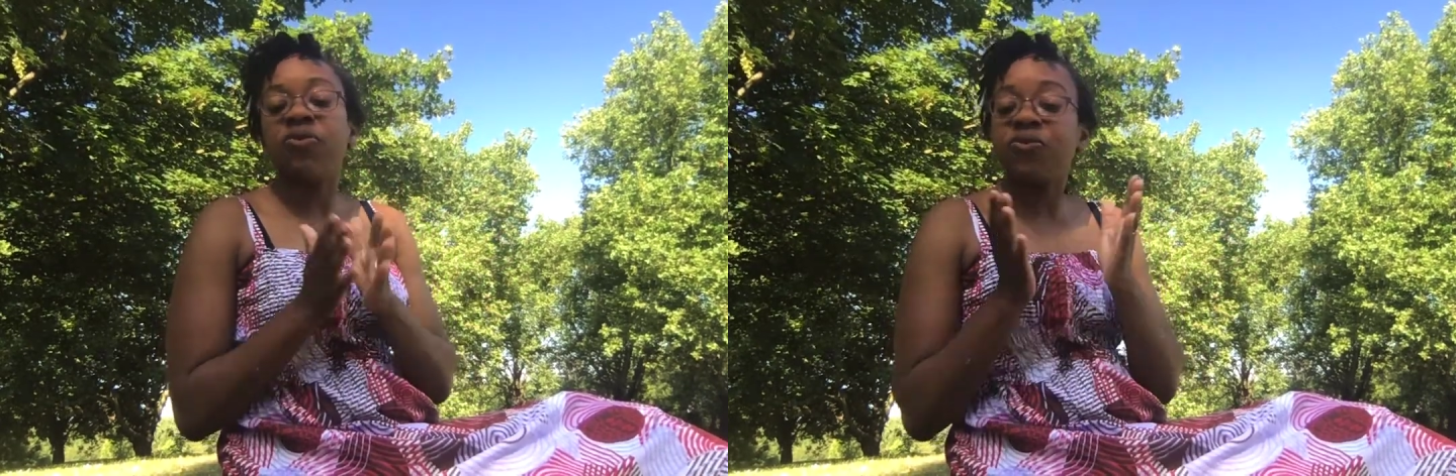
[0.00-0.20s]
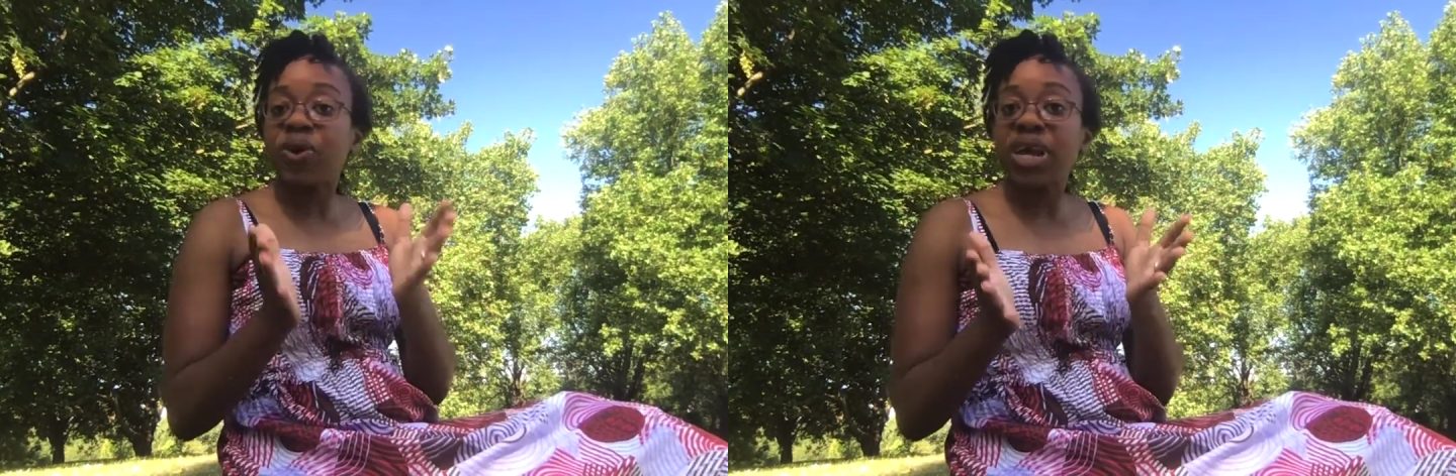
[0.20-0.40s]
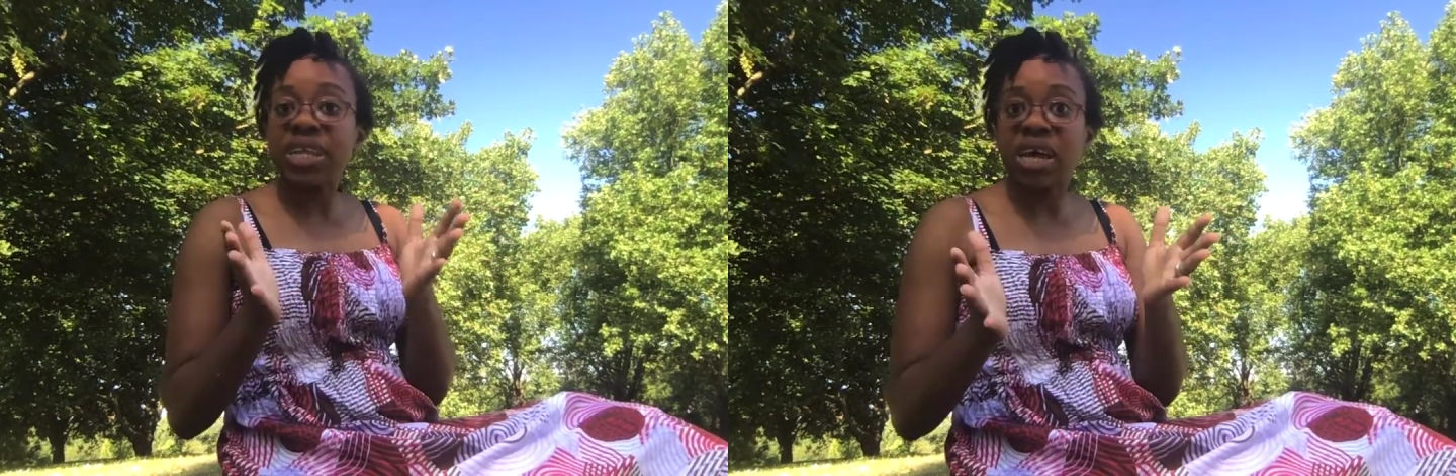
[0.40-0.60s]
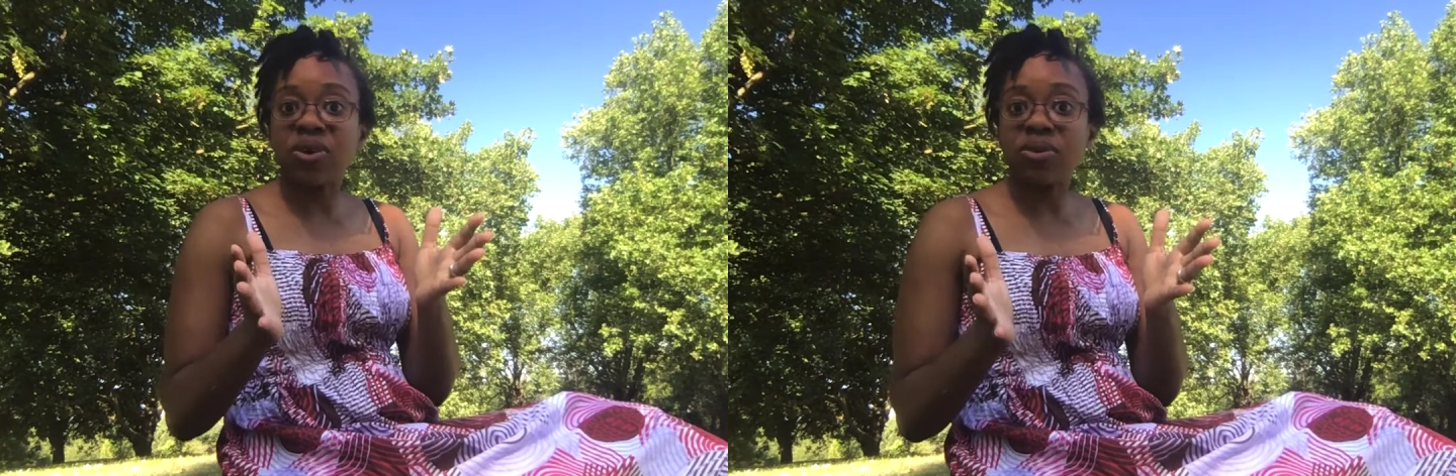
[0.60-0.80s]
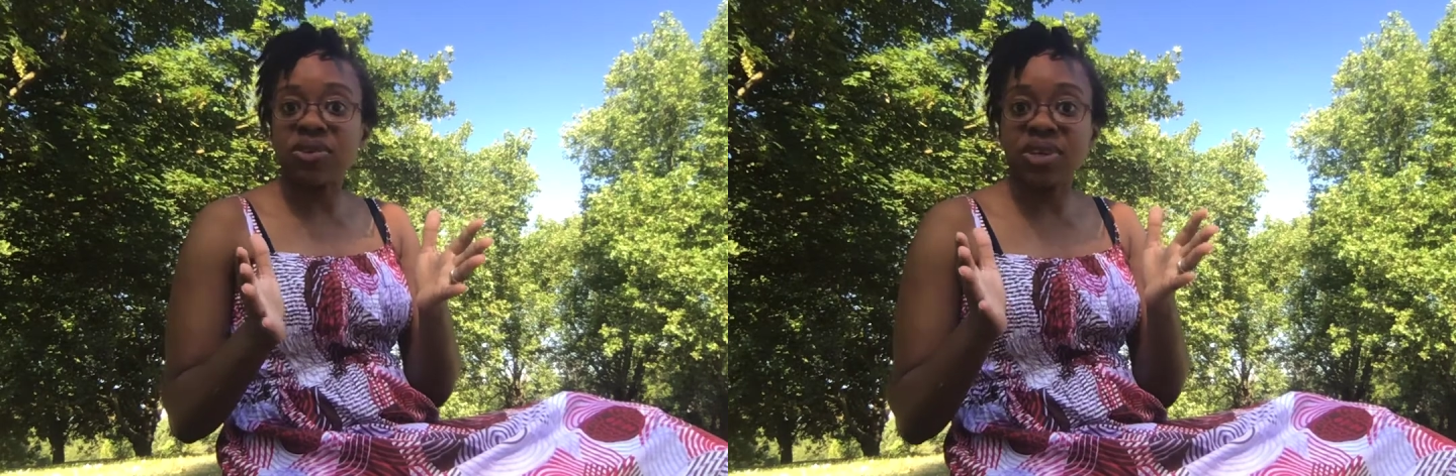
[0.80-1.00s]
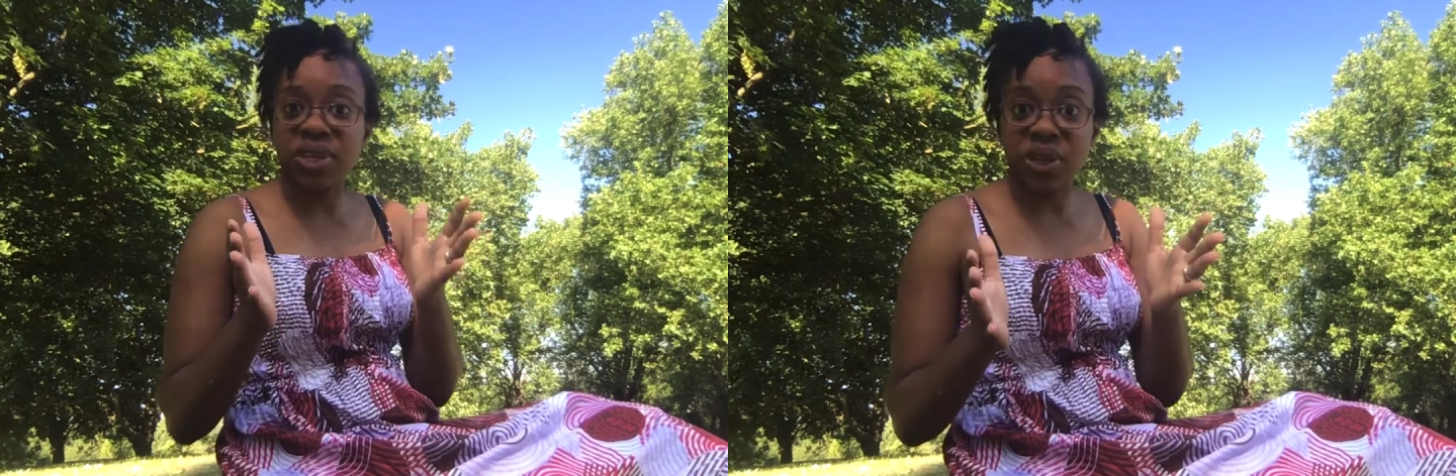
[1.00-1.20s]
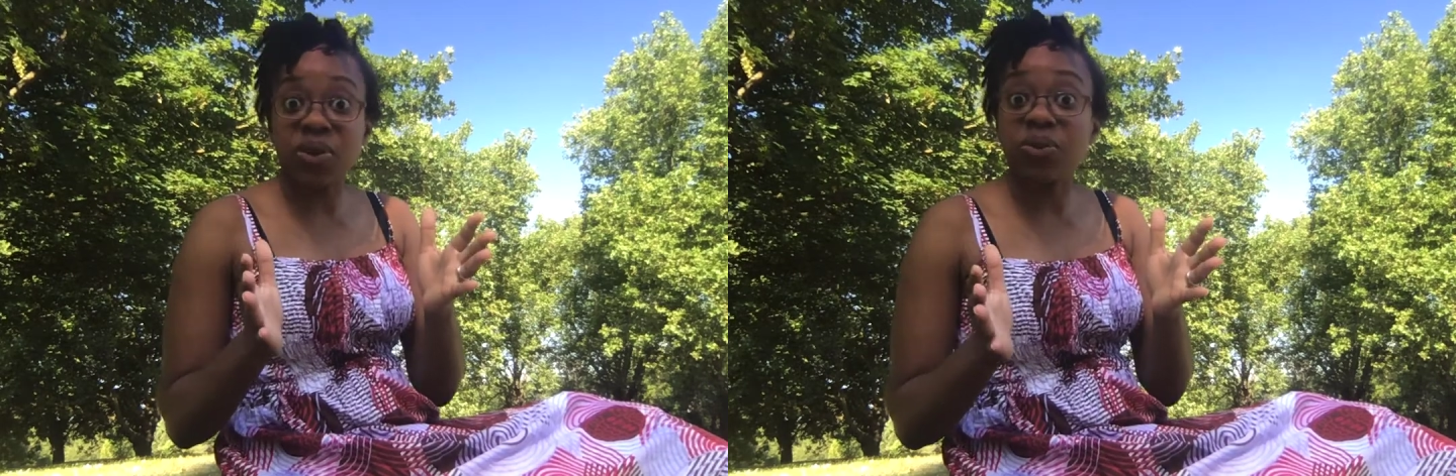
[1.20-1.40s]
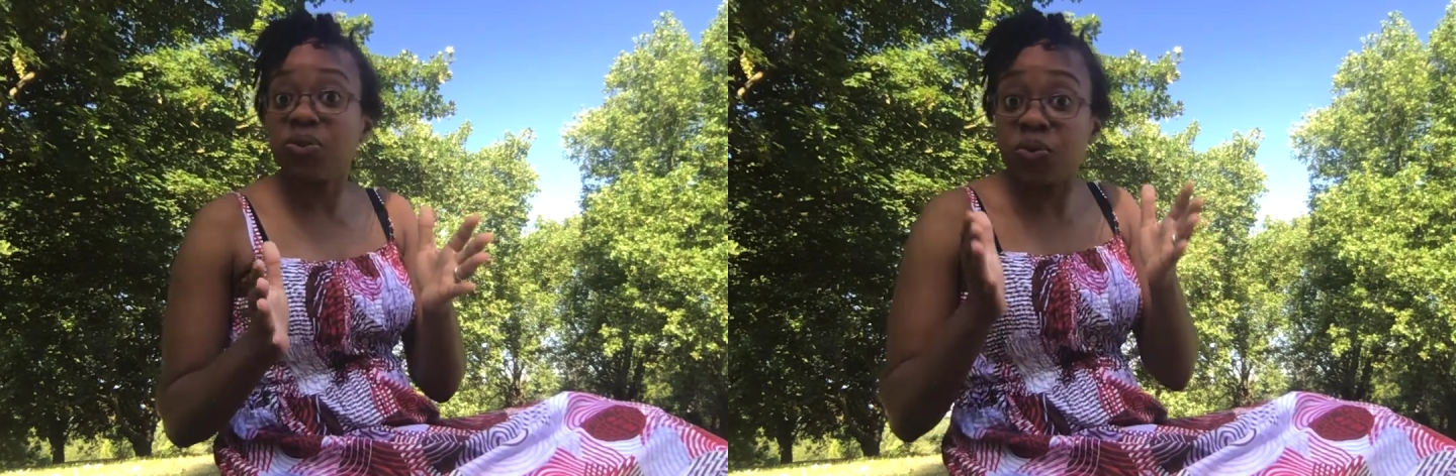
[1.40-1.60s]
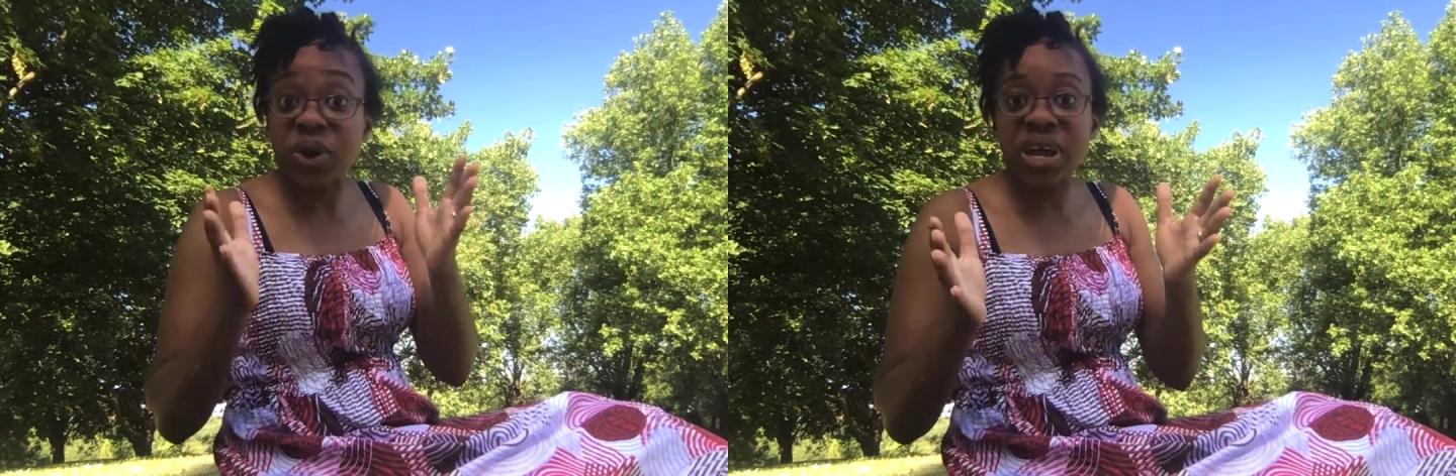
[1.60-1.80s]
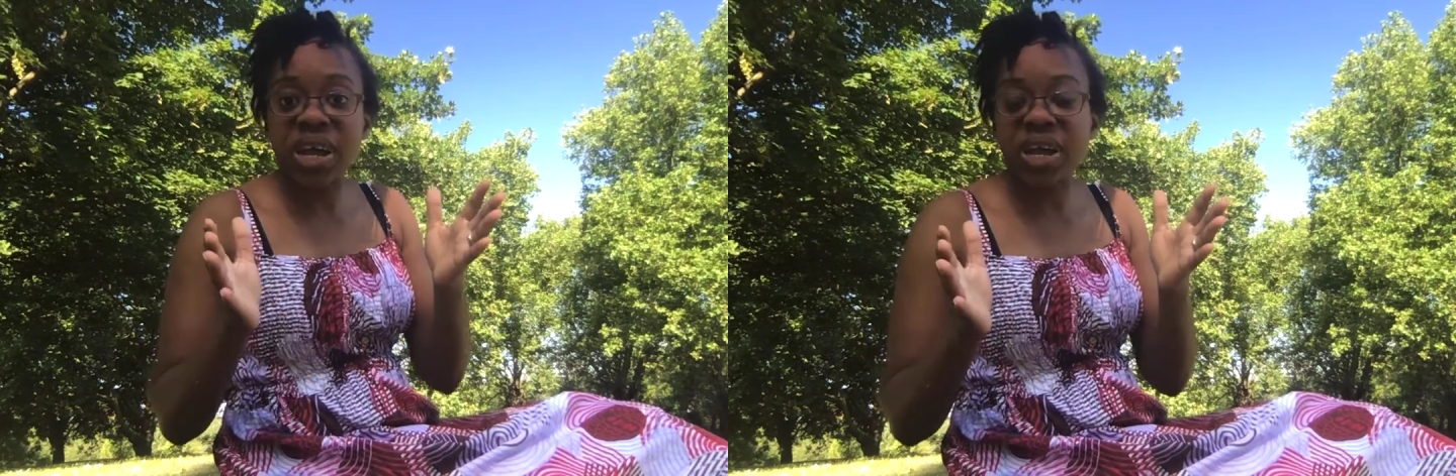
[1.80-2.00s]
find out, you know,
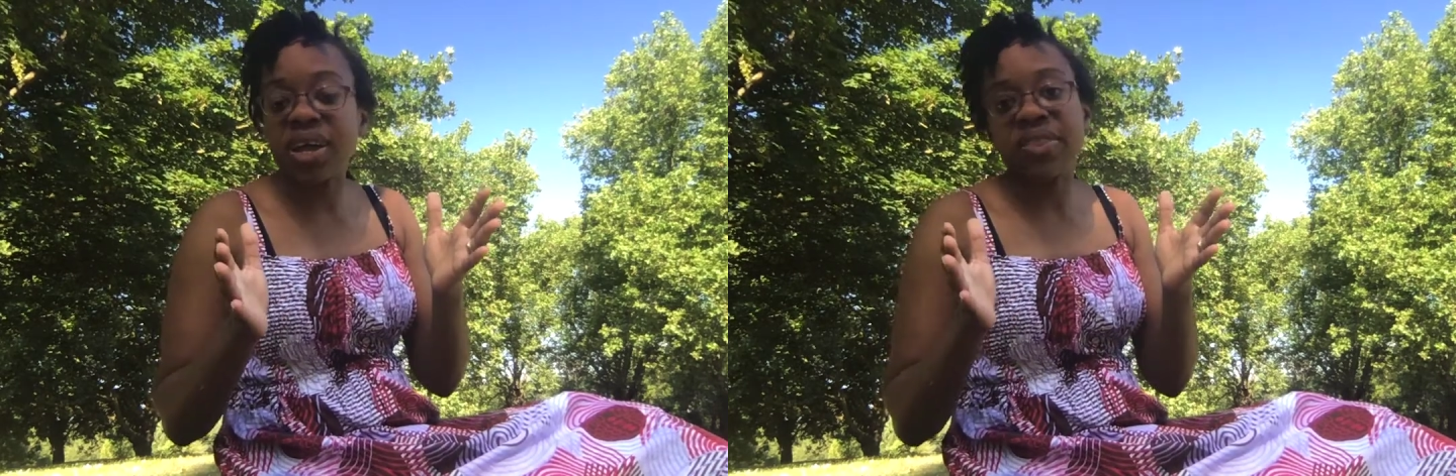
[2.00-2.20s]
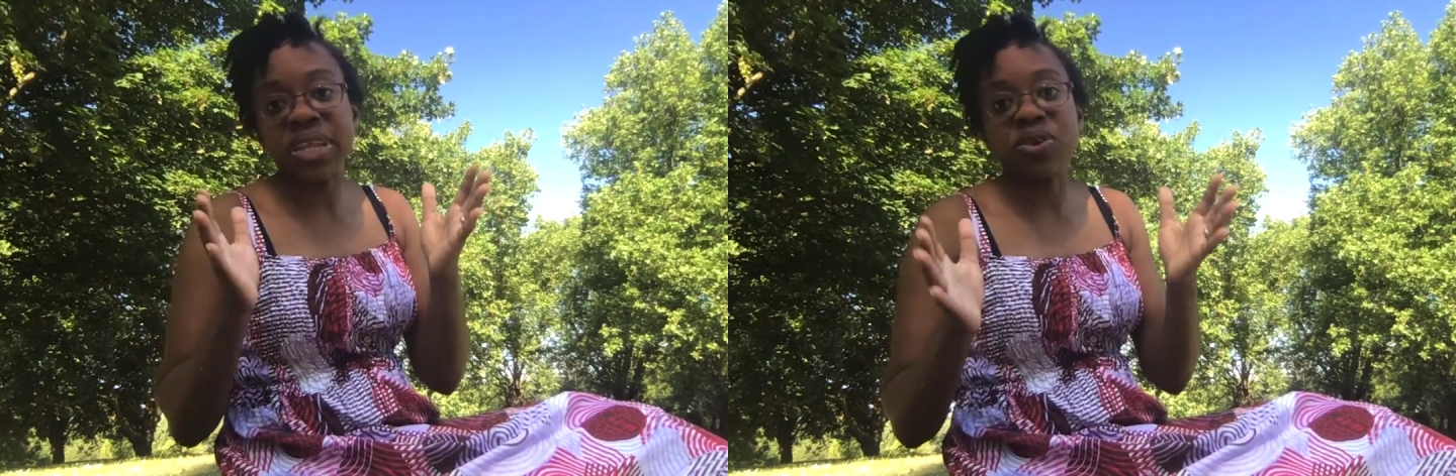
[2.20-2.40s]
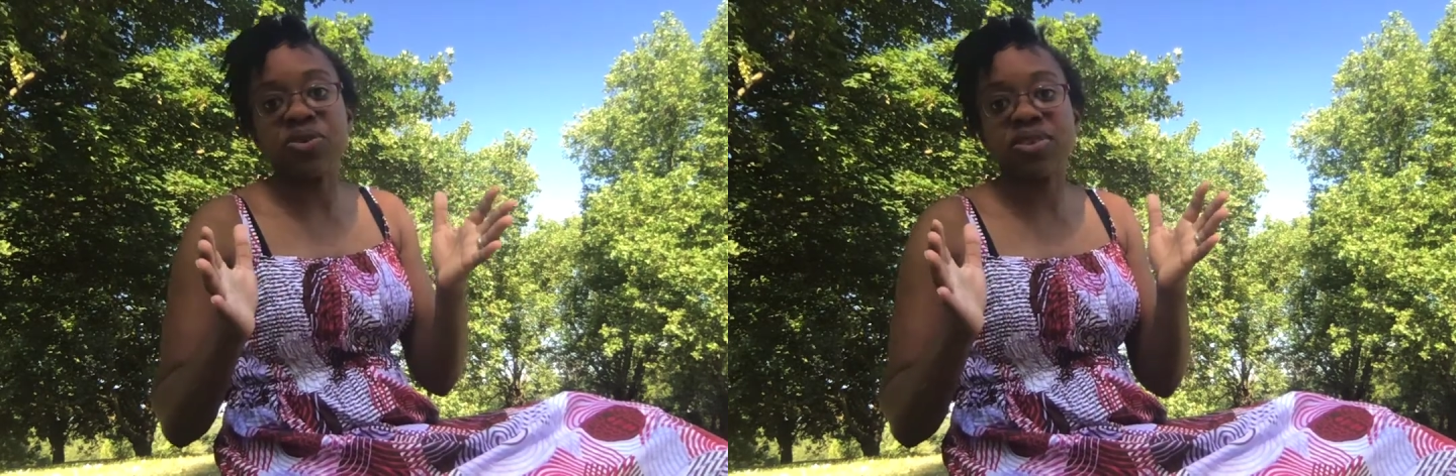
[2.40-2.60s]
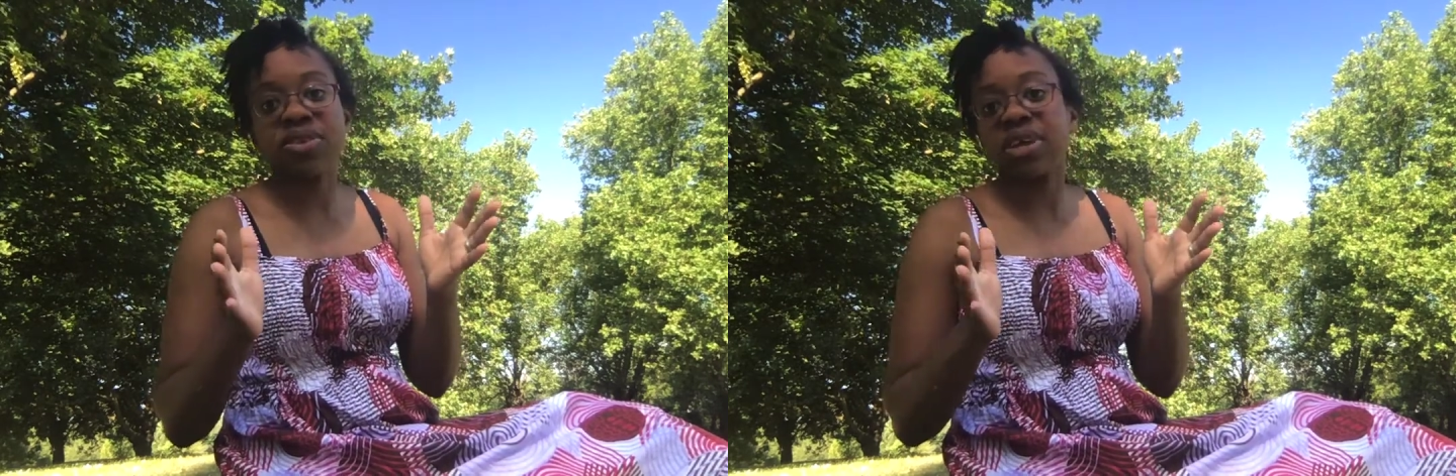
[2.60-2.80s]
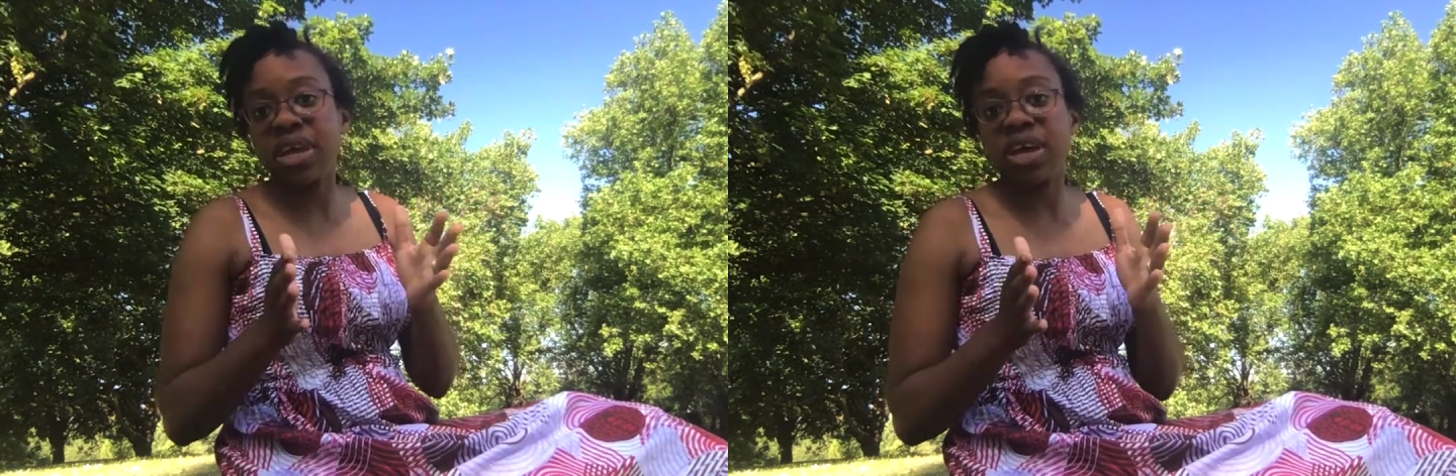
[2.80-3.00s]
where the nearest